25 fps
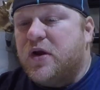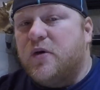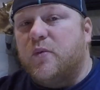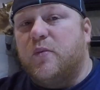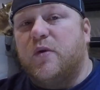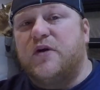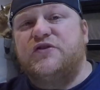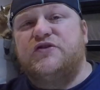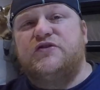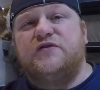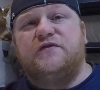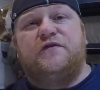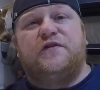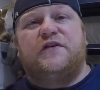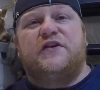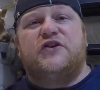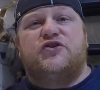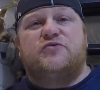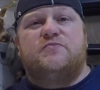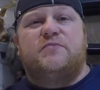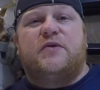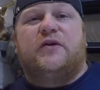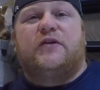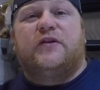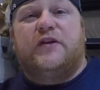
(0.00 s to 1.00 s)
once you
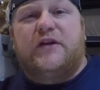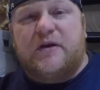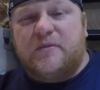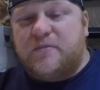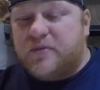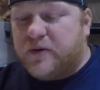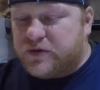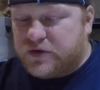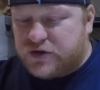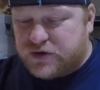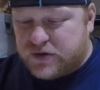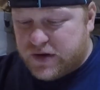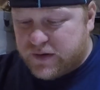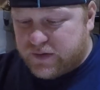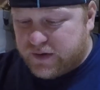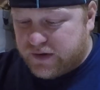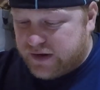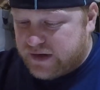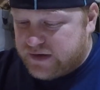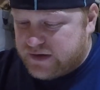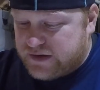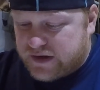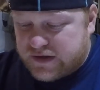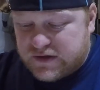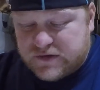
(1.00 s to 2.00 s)
finish building a bowstring, really
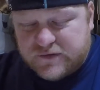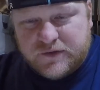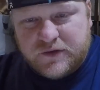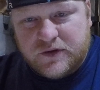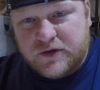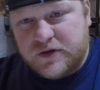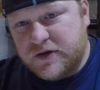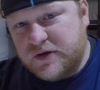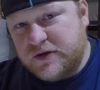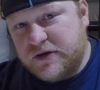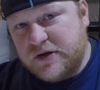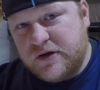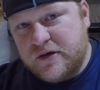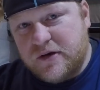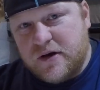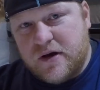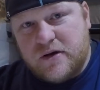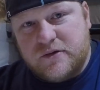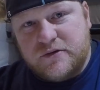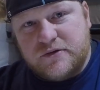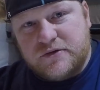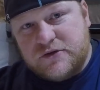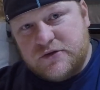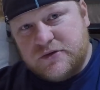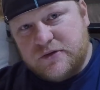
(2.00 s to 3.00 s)
it does feel good to go
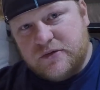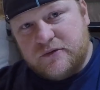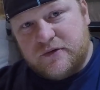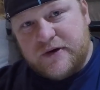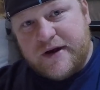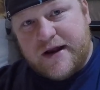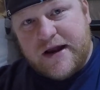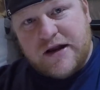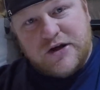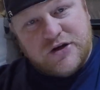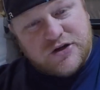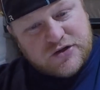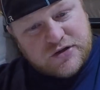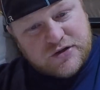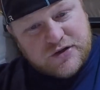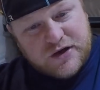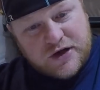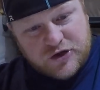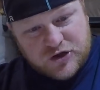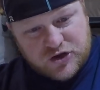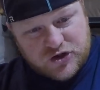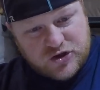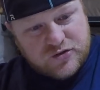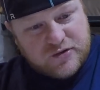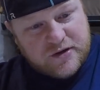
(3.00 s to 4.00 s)
out to a range
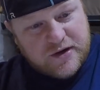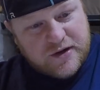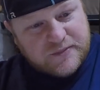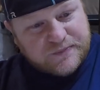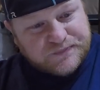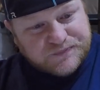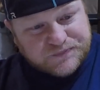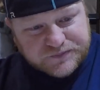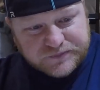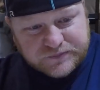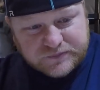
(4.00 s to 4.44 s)
and shoot it.